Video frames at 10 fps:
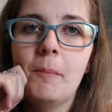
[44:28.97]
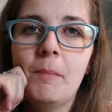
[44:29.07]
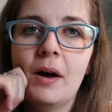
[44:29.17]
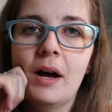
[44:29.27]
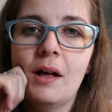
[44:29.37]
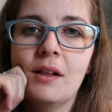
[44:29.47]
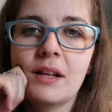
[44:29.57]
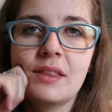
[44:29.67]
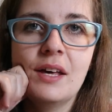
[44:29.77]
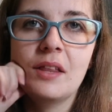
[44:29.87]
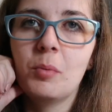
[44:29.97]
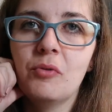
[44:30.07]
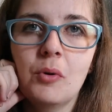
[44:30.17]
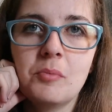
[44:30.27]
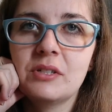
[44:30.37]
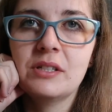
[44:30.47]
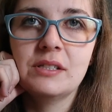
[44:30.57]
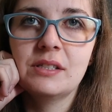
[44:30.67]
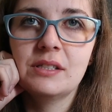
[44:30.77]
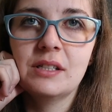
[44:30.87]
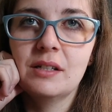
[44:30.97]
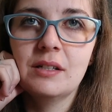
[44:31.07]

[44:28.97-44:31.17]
but like the other performances,